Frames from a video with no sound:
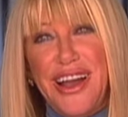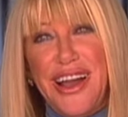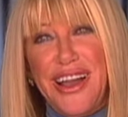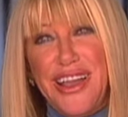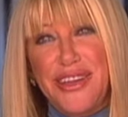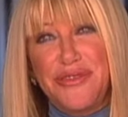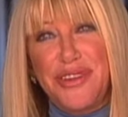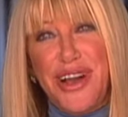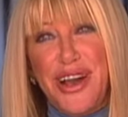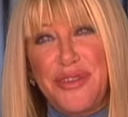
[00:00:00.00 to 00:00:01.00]
I've
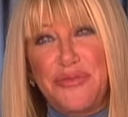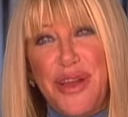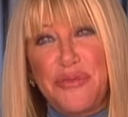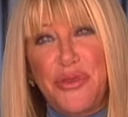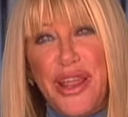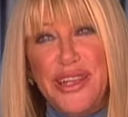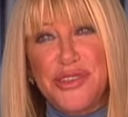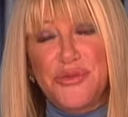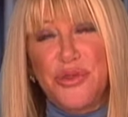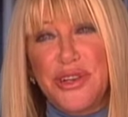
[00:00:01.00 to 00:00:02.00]
got my brain
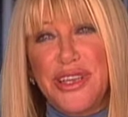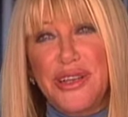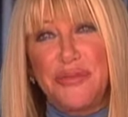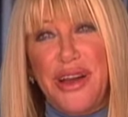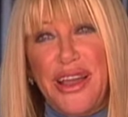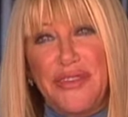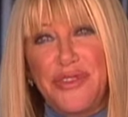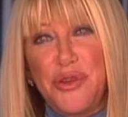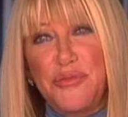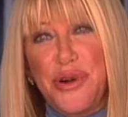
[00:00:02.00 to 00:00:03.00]
is working. I have
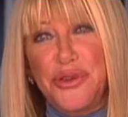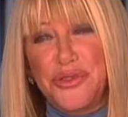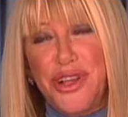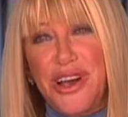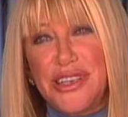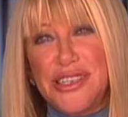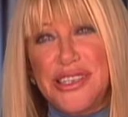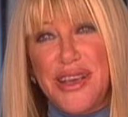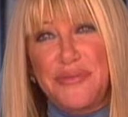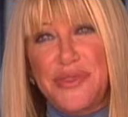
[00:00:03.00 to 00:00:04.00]
no bone
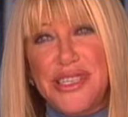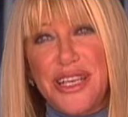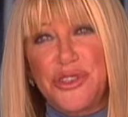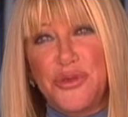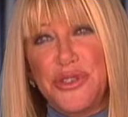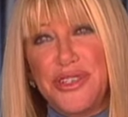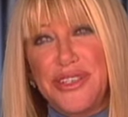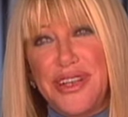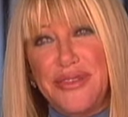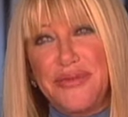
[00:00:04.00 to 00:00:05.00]
loss. I'm
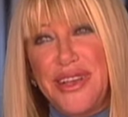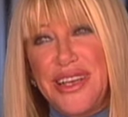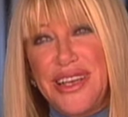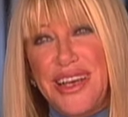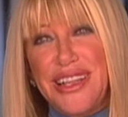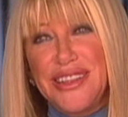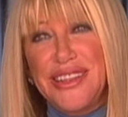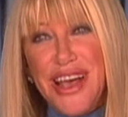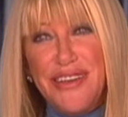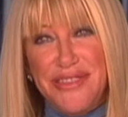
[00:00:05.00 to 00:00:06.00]
sexual. I'm I
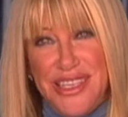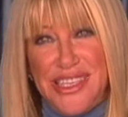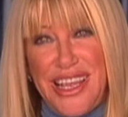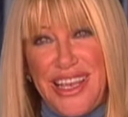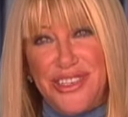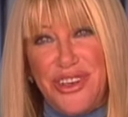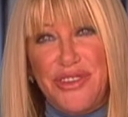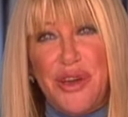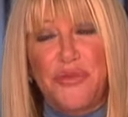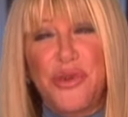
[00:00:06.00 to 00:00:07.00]
love this age. I've
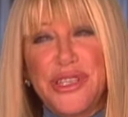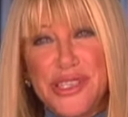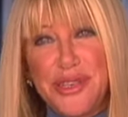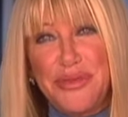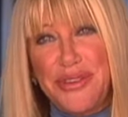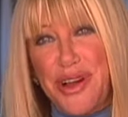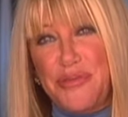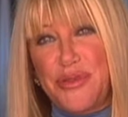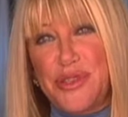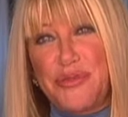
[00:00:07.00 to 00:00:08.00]
got wisdom. I've
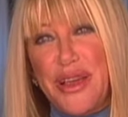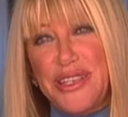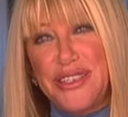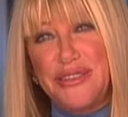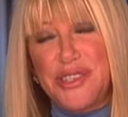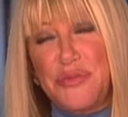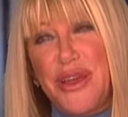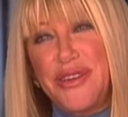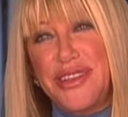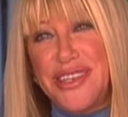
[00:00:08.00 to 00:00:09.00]
got perspective. It's
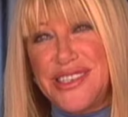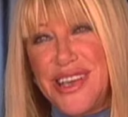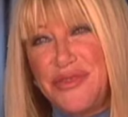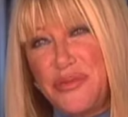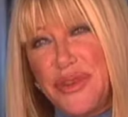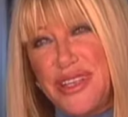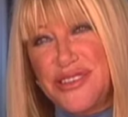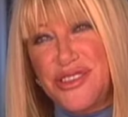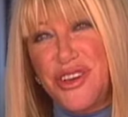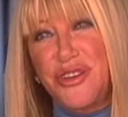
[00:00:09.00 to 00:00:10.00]
better than it's ever
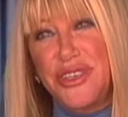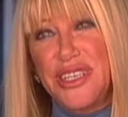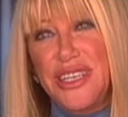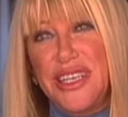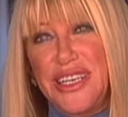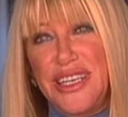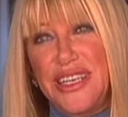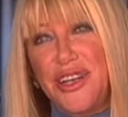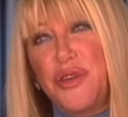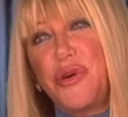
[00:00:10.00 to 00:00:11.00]
been. So,
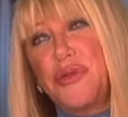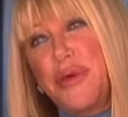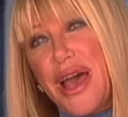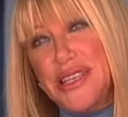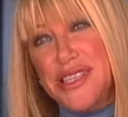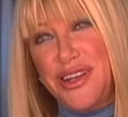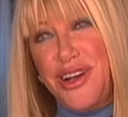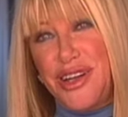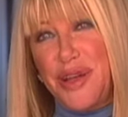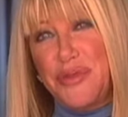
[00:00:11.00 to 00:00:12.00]
you know, you want to pass it
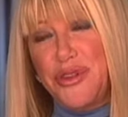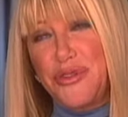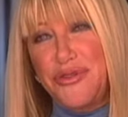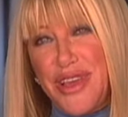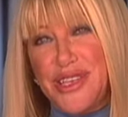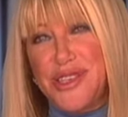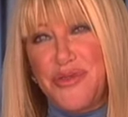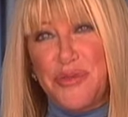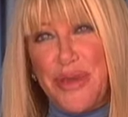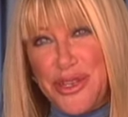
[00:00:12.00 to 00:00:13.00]
on. I'm the new face
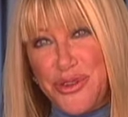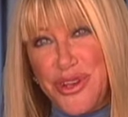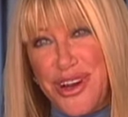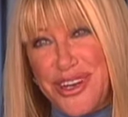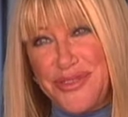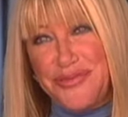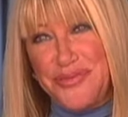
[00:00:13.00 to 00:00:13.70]
of the matriarch.